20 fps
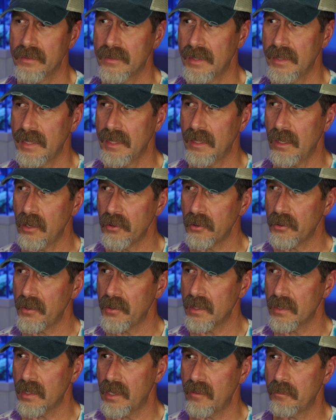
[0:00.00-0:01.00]
The other
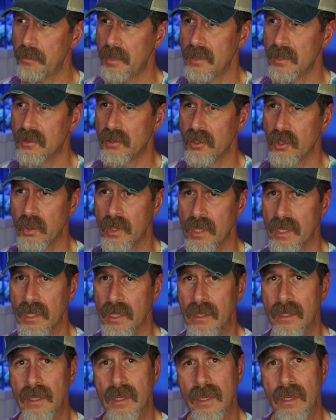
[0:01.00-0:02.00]
thing that I've been
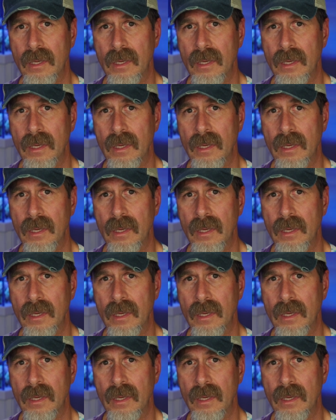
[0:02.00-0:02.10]
doing